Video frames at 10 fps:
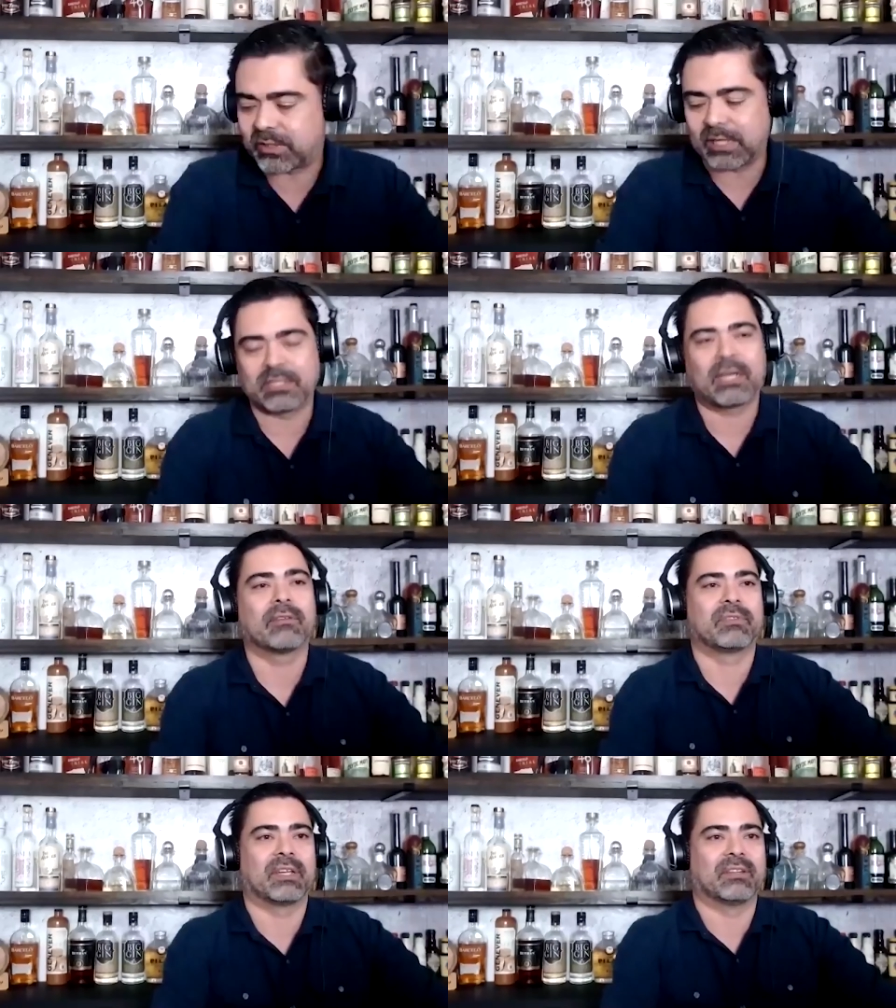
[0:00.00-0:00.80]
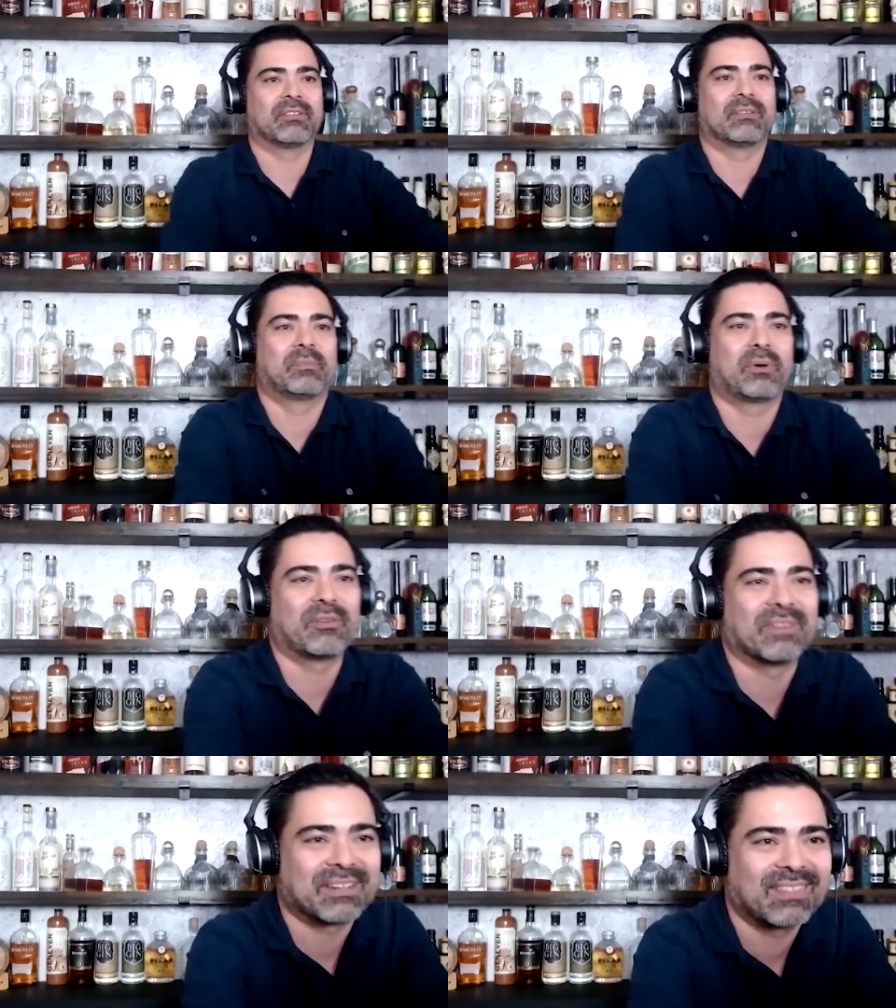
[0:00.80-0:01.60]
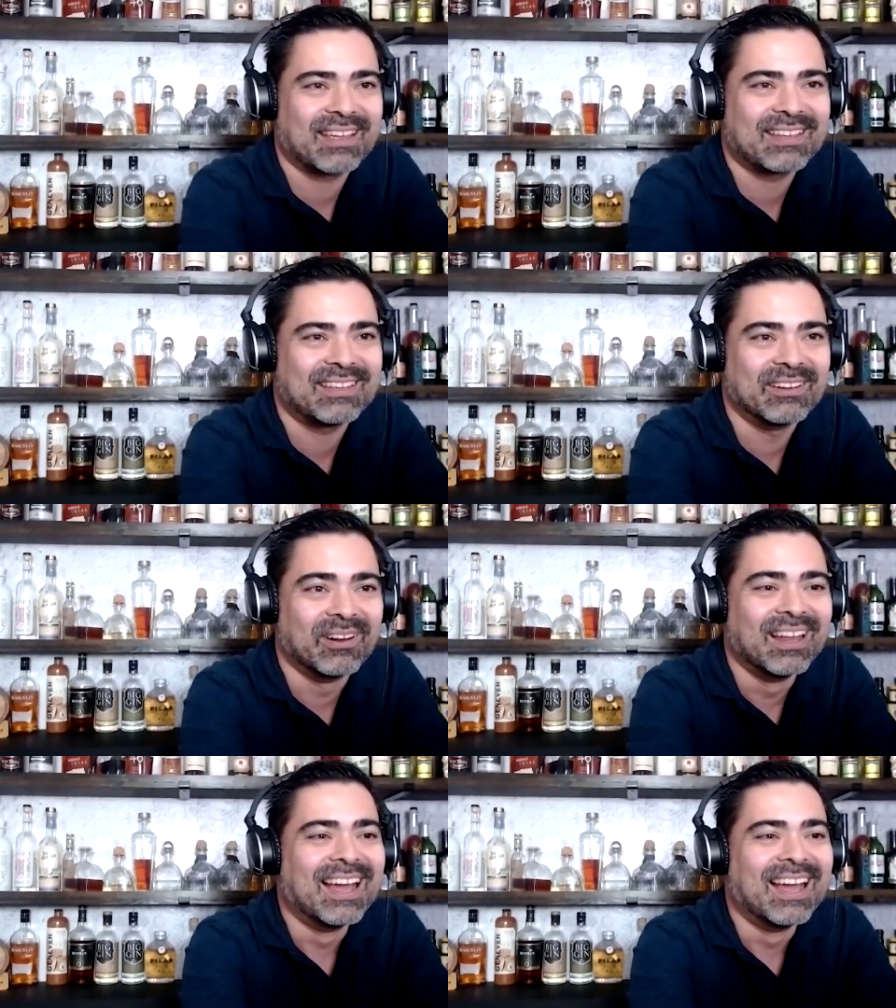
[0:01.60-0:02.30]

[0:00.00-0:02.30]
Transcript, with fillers: a ton of sense. Perfect. Thank you.